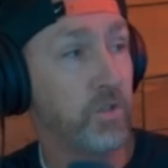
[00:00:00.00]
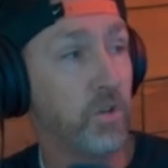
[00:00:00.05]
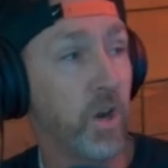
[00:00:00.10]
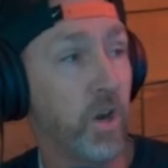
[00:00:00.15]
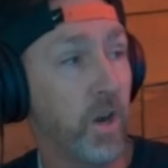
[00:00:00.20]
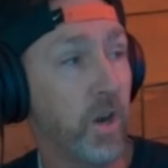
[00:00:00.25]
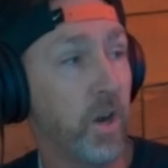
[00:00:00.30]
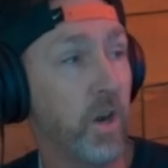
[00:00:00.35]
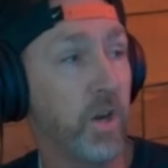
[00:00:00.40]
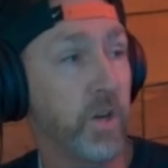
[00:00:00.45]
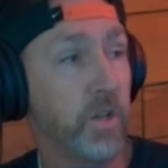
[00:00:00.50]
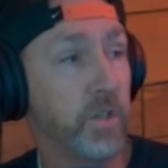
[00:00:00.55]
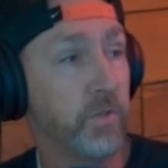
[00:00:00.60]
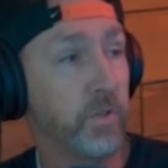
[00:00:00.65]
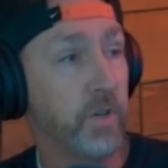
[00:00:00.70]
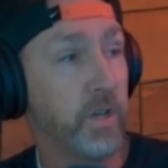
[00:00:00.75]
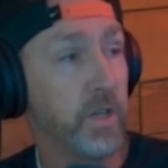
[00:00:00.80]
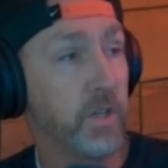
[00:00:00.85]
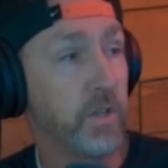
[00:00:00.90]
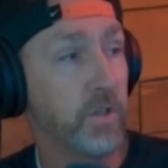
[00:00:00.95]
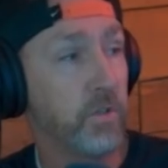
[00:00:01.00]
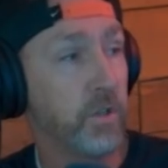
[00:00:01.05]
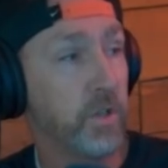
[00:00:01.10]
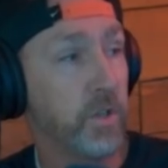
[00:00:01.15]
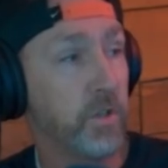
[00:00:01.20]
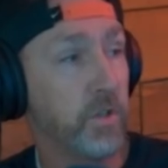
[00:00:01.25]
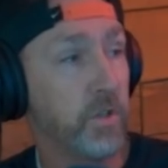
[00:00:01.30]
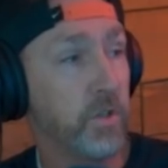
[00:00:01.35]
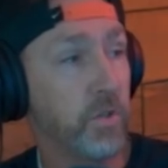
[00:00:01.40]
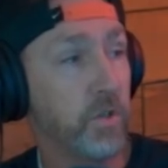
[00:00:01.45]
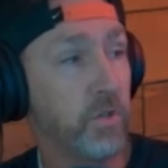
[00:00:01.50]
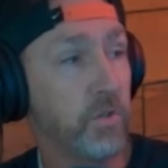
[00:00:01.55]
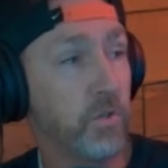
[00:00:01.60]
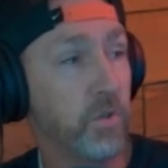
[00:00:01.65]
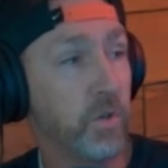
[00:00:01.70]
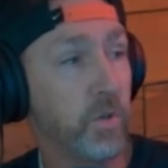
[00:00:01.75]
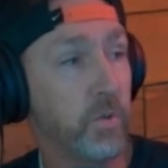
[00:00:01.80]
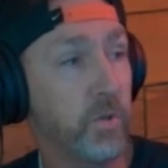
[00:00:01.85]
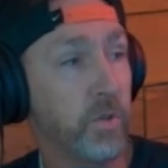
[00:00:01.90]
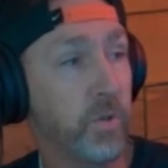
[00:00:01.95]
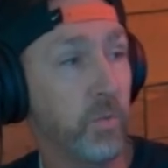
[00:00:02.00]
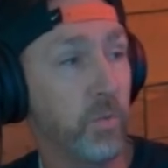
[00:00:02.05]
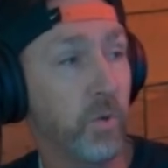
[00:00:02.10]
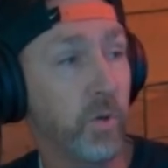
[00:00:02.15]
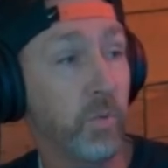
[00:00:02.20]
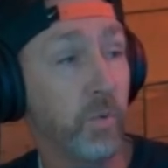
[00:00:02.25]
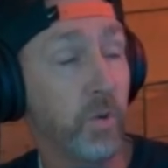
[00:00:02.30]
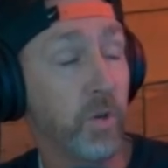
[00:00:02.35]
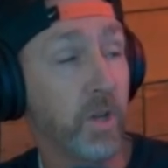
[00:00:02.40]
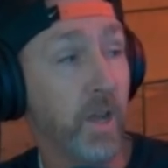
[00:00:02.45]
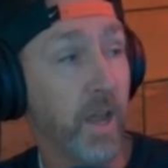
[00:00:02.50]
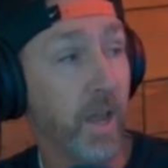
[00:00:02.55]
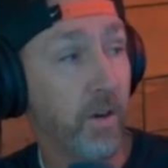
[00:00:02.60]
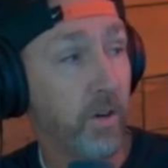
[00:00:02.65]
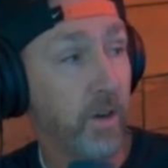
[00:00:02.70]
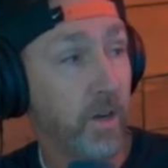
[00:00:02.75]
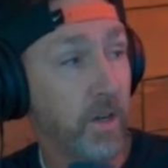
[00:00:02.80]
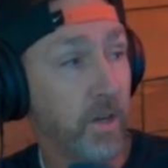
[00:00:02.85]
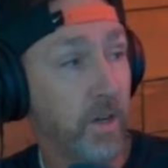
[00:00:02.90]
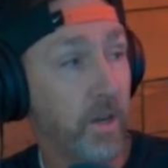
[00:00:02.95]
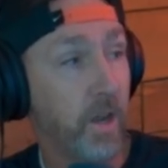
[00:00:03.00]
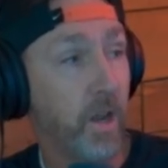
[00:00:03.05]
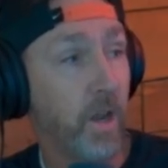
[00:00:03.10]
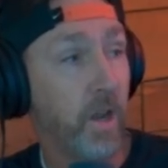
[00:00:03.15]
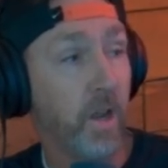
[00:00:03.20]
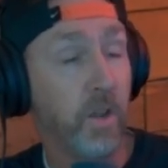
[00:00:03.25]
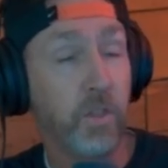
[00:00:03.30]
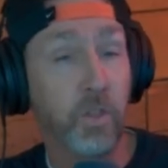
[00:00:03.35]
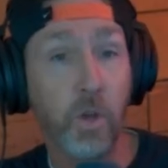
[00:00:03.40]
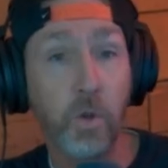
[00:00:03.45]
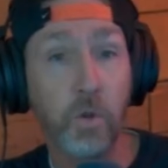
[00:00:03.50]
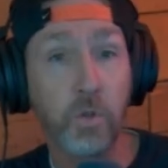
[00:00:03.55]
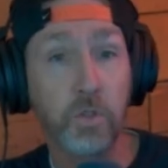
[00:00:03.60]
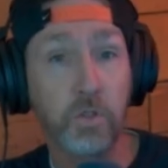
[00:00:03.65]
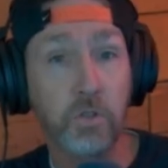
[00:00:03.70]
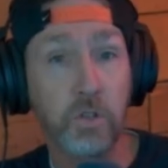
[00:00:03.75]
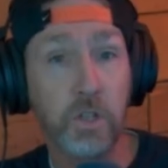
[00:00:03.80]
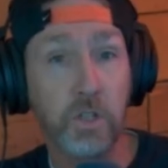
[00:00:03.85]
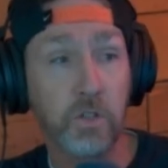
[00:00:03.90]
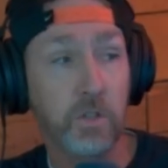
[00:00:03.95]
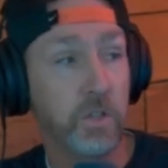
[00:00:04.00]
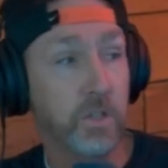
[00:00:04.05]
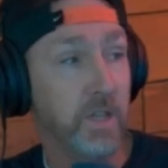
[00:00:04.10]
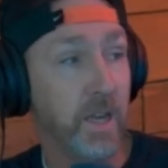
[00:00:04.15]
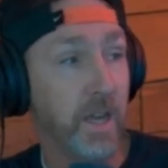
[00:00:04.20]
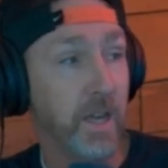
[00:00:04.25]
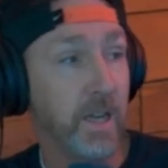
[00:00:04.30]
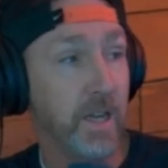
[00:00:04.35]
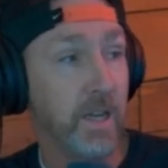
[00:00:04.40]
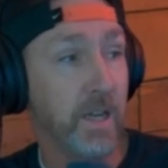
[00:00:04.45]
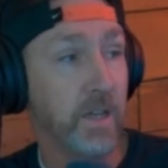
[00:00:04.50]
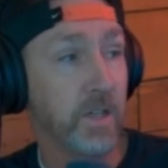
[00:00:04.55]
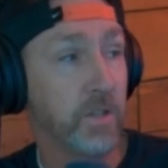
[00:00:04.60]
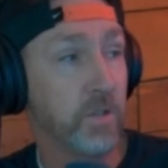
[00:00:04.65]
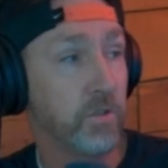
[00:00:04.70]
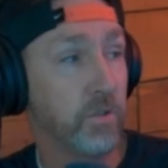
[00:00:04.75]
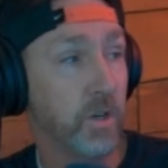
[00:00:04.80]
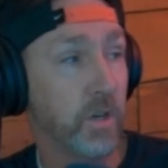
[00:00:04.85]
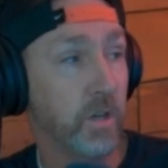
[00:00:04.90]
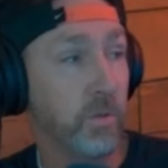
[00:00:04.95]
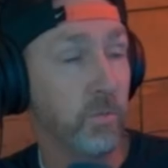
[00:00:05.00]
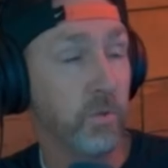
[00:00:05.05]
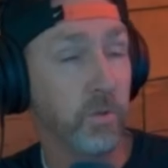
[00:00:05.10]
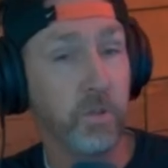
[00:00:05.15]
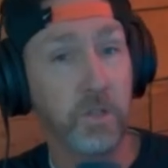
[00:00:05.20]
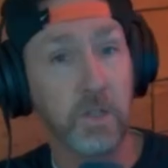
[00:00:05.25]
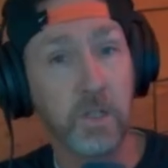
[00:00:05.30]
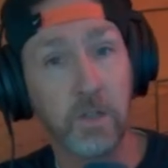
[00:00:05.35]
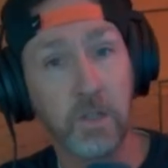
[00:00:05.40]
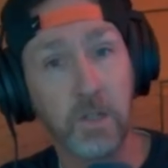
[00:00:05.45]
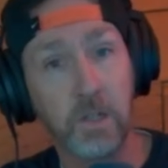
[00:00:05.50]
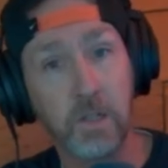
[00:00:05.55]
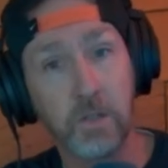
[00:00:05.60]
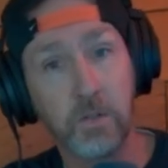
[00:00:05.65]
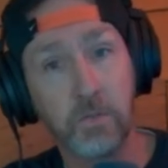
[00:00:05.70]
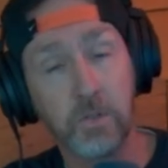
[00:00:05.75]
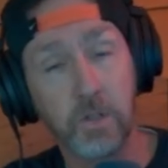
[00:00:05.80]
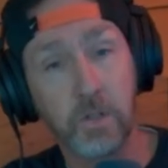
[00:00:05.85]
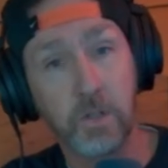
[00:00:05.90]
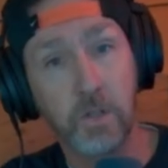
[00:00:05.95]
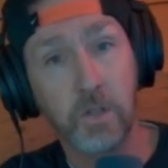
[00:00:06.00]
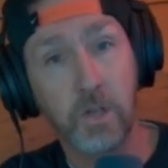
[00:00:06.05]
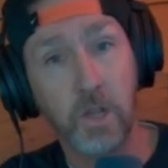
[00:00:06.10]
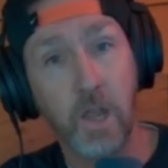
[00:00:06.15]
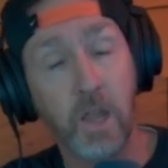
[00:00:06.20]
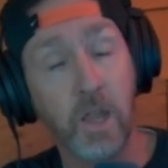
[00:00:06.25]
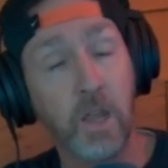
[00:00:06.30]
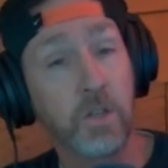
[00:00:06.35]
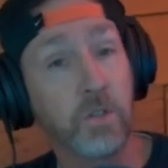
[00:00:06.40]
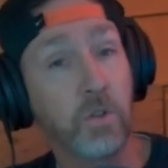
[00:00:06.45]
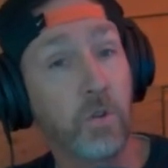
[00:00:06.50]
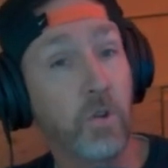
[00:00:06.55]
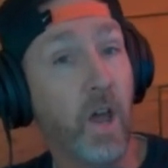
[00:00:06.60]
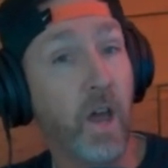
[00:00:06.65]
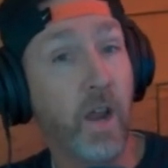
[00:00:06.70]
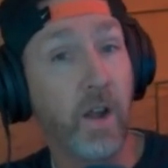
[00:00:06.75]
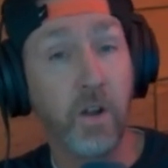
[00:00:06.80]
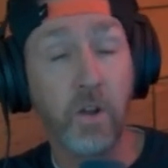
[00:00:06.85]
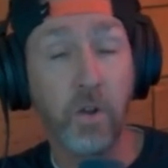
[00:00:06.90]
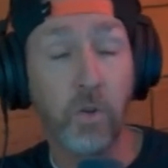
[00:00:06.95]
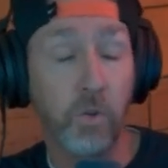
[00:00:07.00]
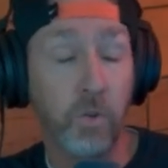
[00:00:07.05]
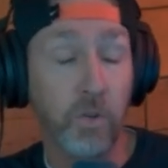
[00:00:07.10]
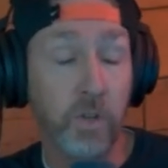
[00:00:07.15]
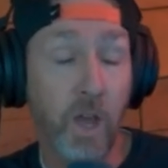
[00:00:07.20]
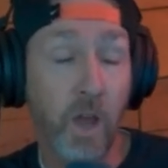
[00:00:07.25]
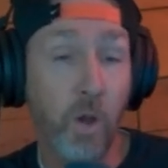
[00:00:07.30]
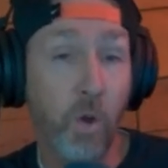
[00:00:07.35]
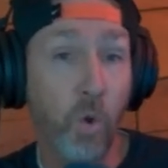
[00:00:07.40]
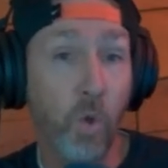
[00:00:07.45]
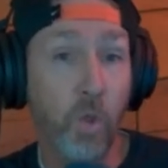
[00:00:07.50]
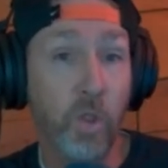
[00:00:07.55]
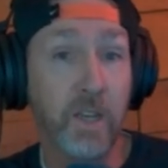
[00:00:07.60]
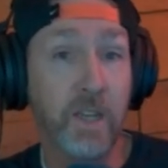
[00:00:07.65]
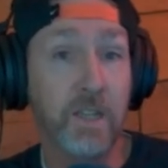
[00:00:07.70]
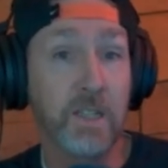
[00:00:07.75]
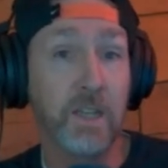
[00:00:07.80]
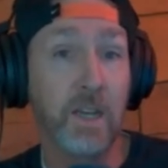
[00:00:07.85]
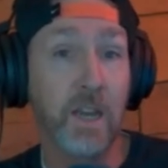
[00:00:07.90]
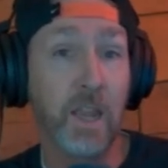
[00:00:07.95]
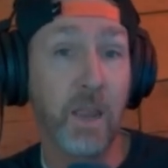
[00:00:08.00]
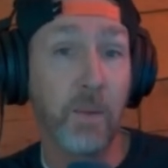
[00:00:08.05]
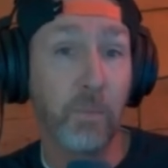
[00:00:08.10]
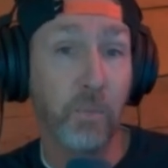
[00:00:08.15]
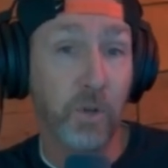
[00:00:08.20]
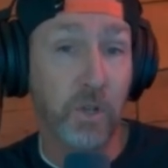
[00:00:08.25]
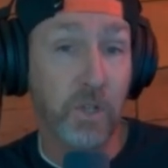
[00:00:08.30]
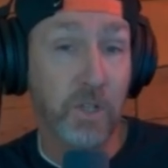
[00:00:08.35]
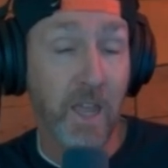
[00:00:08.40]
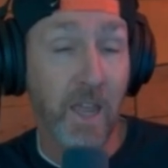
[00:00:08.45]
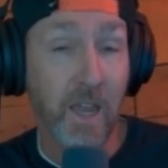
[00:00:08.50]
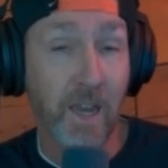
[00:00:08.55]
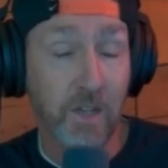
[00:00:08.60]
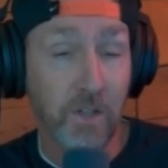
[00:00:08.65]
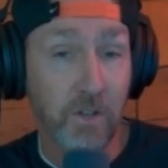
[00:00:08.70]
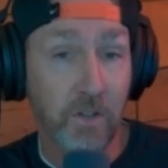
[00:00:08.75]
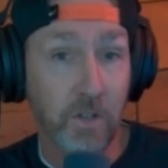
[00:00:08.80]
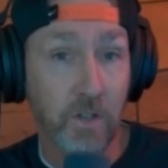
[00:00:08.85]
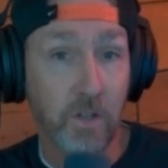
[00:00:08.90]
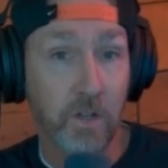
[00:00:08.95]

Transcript: cards for each creature you control with a 1/1 counter on it. Those creatures gain indestructible until the end of turn. So not only is it a protector